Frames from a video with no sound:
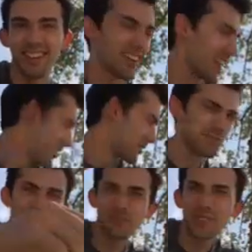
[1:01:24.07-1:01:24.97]
Okay.
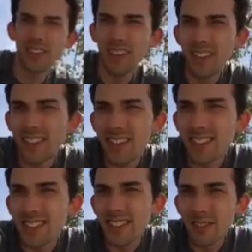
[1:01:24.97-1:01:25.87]

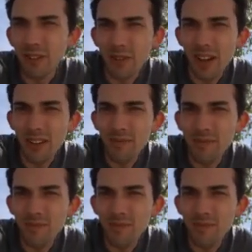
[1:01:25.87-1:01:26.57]
Let's see, what are we at?